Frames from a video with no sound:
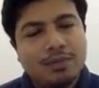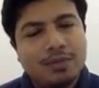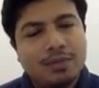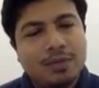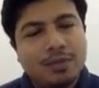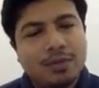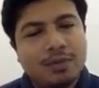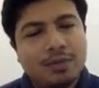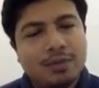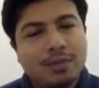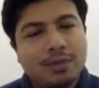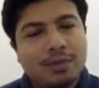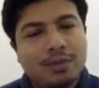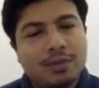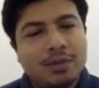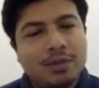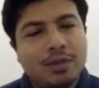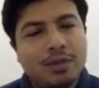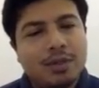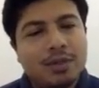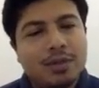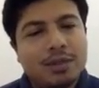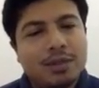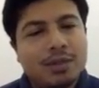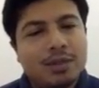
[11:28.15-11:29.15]
So
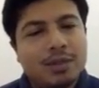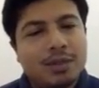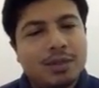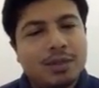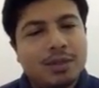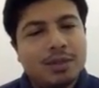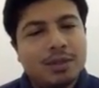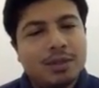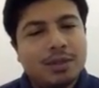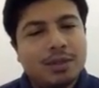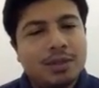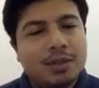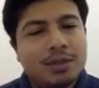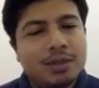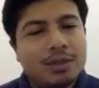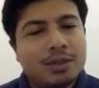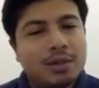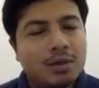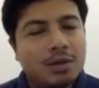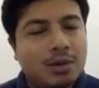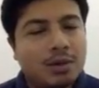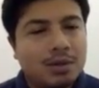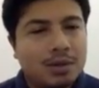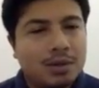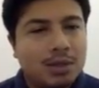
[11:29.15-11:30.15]
this
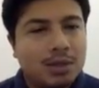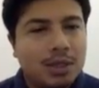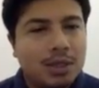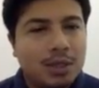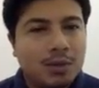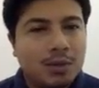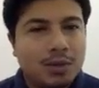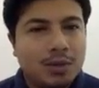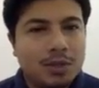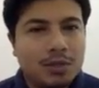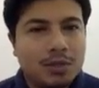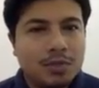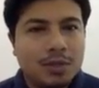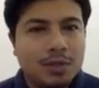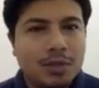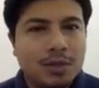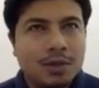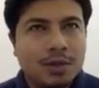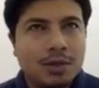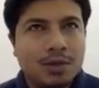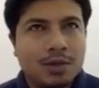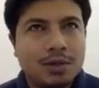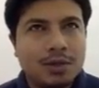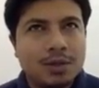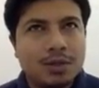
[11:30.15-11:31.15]
is continuous
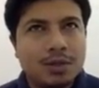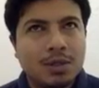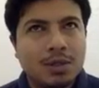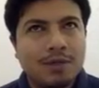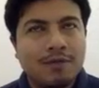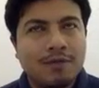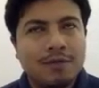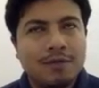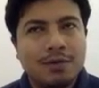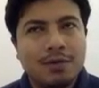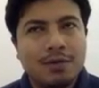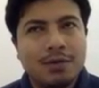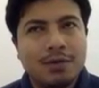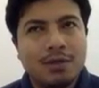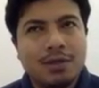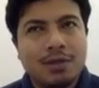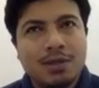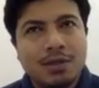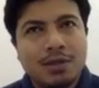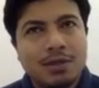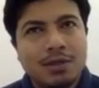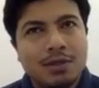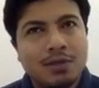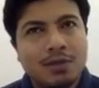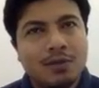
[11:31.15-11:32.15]
because the focus
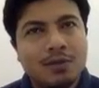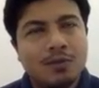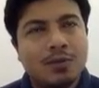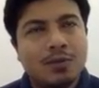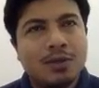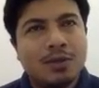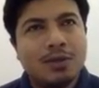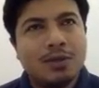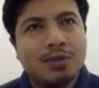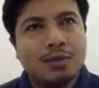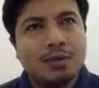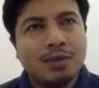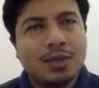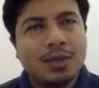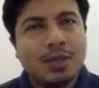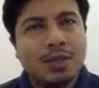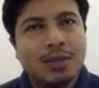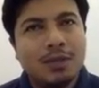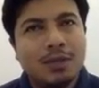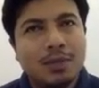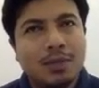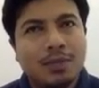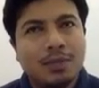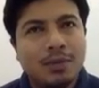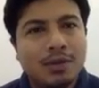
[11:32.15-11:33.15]
is you want to tell
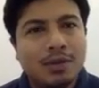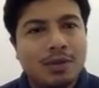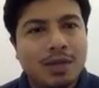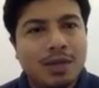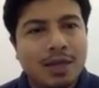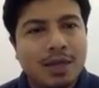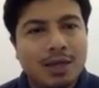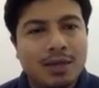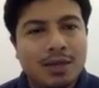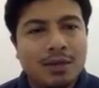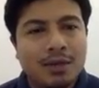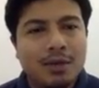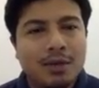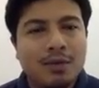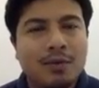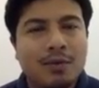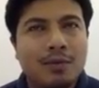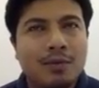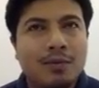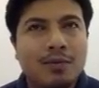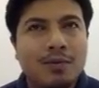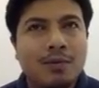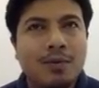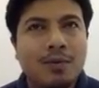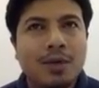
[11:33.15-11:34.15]
people that
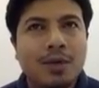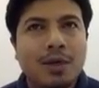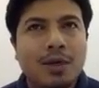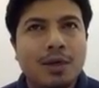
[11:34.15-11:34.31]
you